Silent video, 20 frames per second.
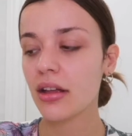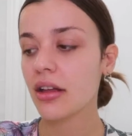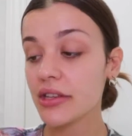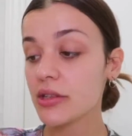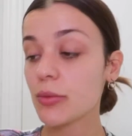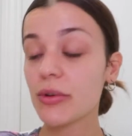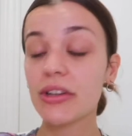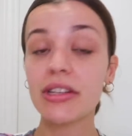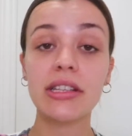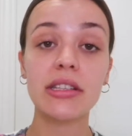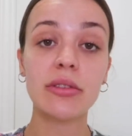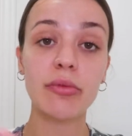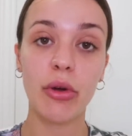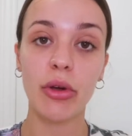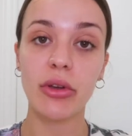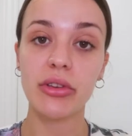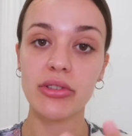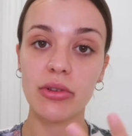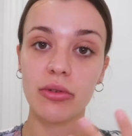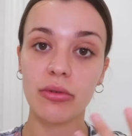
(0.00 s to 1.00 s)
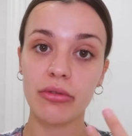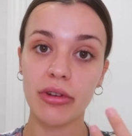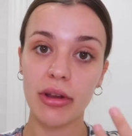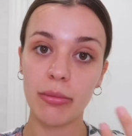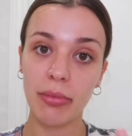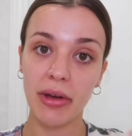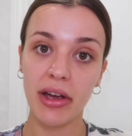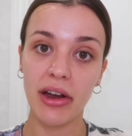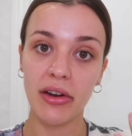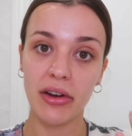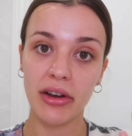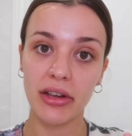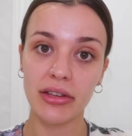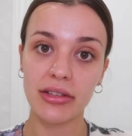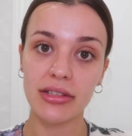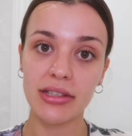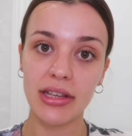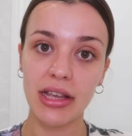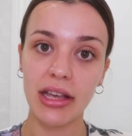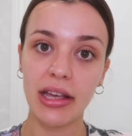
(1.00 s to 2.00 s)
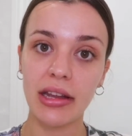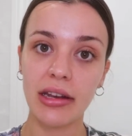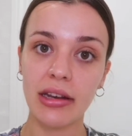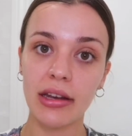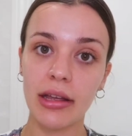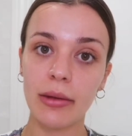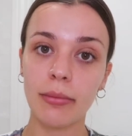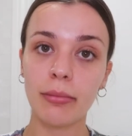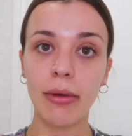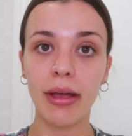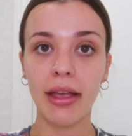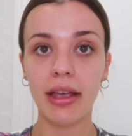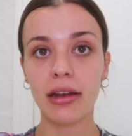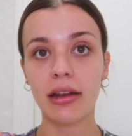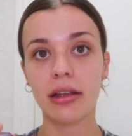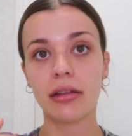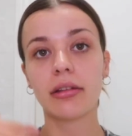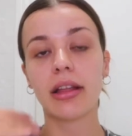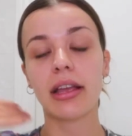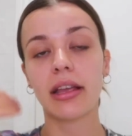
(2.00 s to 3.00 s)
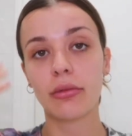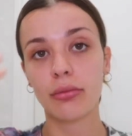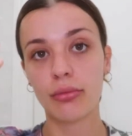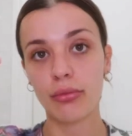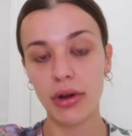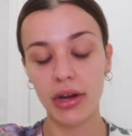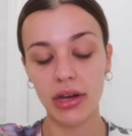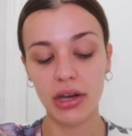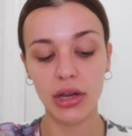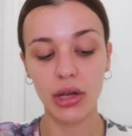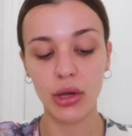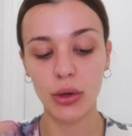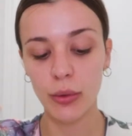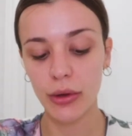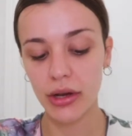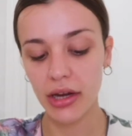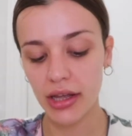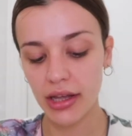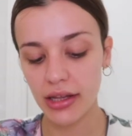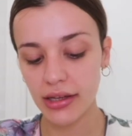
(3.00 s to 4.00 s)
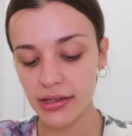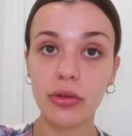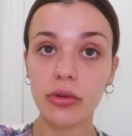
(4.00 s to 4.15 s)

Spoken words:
This one is focused on repairing your skin and making it like renewing it.